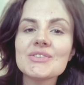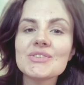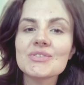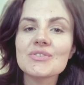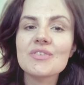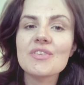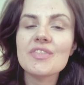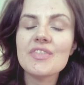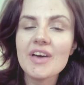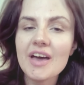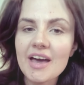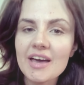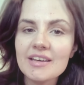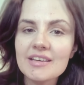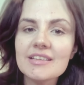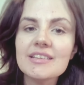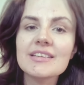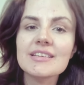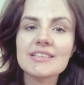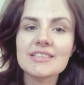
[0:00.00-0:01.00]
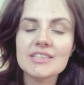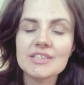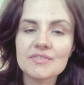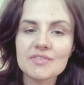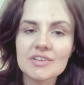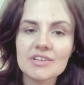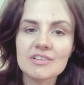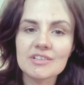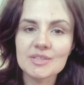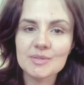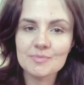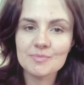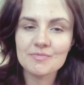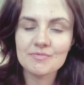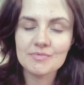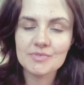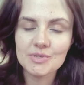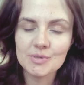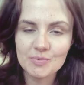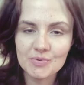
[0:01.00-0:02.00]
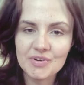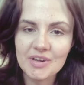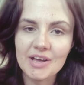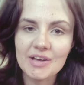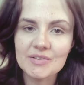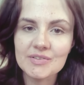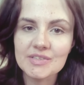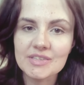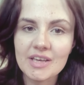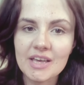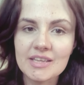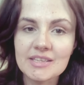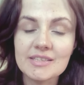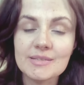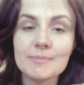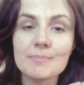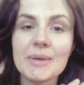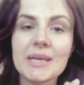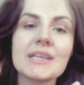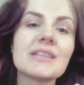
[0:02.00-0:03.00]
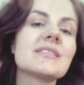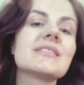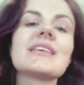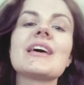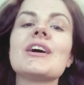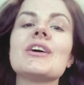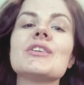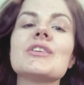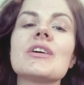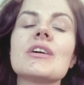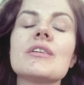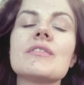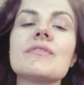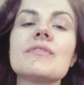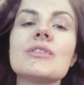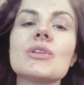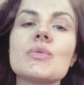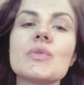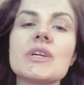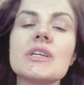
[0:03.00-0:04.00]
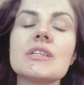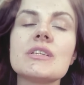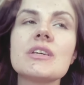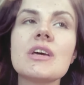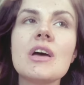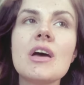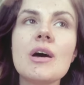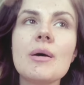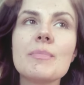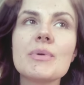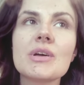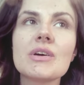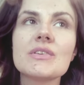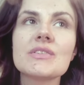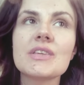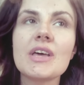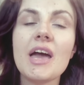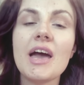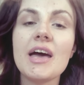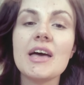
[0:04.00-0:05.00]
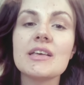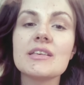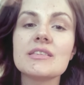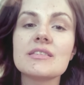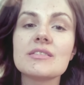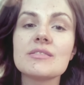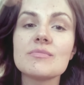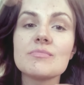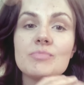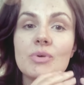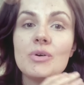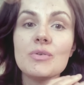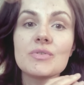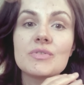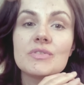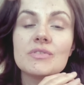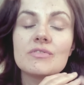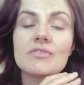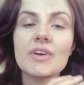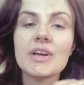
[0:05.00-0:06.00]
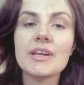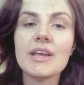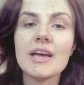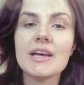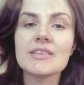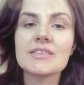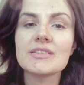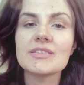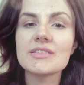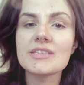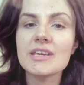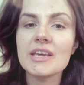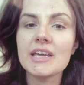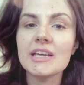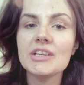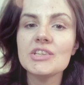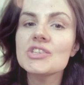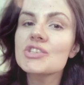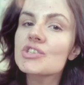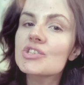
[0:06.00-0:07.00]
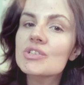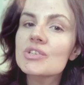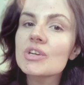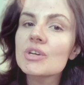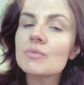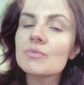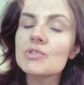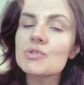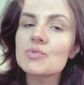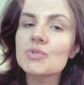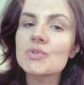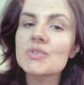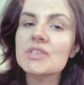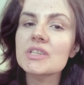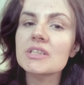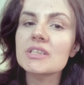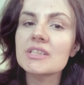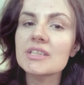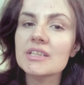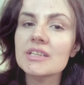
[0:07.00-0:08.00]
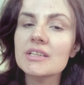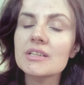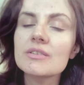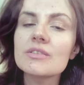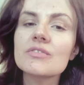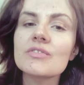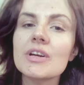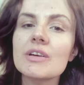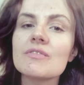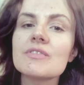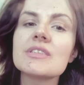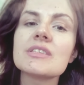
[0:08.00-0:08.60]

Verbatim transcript: So that is difficult to pronounce and make it sound um, fluent because it has both, right? It has the th, which we don't say t, right?